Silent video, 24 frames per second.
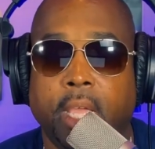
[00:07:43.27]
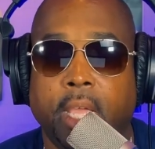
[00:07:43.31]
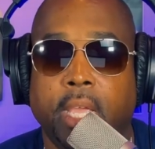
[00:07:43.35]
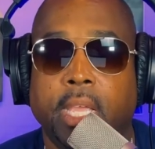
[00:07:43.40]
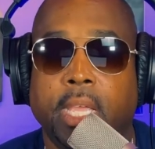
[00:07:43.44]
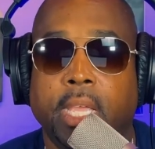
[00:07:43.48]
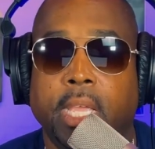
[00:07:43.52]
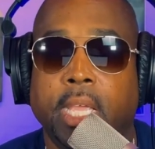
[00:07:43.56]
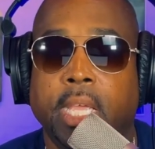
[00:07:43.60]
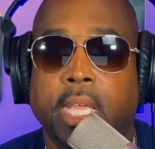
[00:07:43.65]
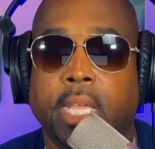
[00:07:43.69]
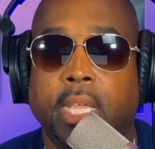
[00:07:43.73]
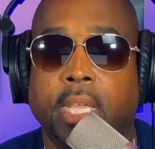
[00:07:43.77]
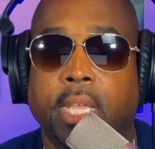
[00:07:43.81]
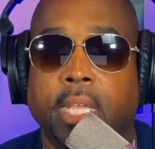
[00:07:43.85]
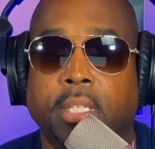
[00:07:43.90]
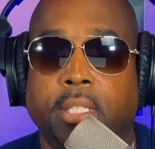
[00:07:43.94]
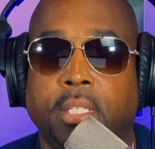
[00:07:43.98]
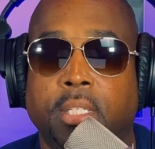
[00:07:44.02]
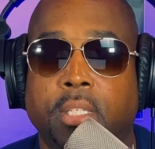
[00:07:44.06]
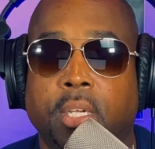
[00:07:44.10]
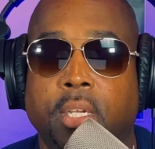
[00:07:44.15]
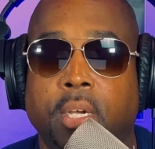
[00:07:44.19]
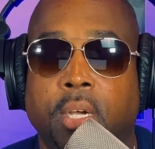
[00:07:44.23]

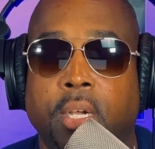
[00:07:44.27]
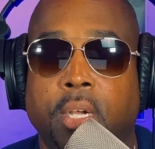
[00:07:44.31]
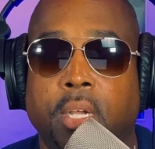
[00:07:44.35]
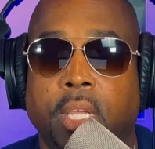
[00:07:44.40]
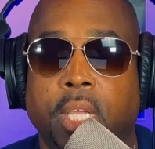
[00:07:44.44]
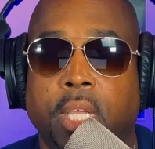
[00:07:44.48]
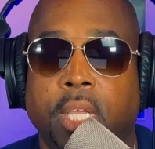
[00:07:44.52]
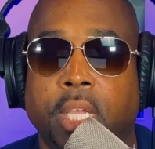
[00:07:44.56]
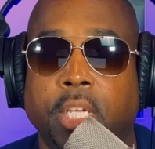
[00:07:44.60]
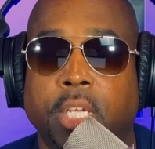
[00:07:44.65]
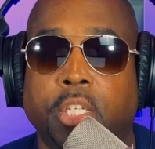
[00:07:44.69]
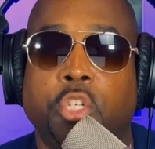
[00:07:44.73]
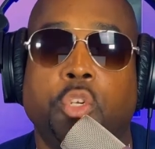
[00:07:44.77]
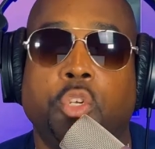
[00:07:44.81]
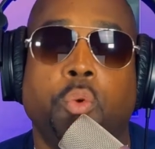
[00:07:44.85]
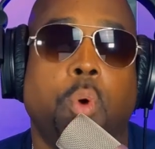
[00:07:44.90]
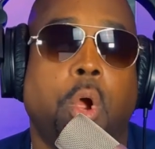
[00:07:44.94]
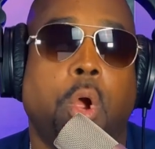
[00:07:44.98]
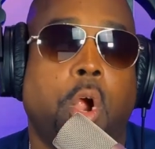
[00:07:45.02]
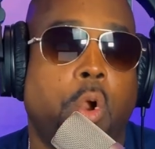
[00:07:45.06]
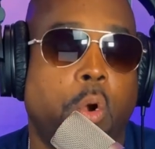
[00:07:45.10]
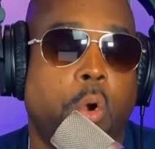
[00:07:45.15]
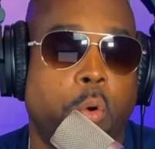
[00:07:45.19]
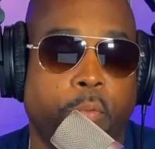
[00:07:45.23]
It's too
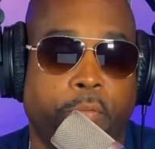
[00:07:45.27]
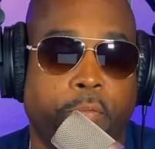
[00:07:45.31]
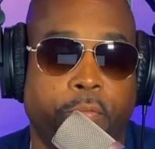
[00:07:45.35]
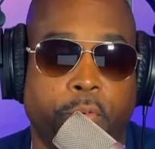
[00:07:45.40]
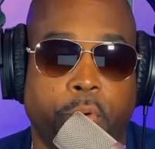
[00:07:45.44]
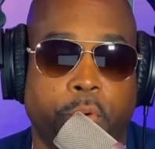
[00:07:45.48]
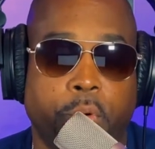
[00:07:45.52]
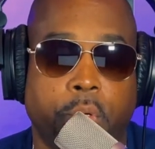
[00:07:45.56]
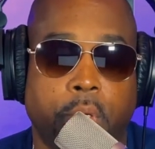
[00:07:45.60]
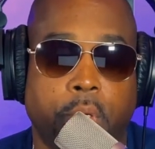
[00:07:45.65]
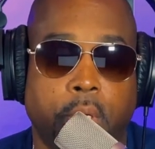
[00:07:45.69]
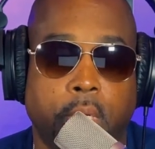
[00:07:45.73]
hurtful,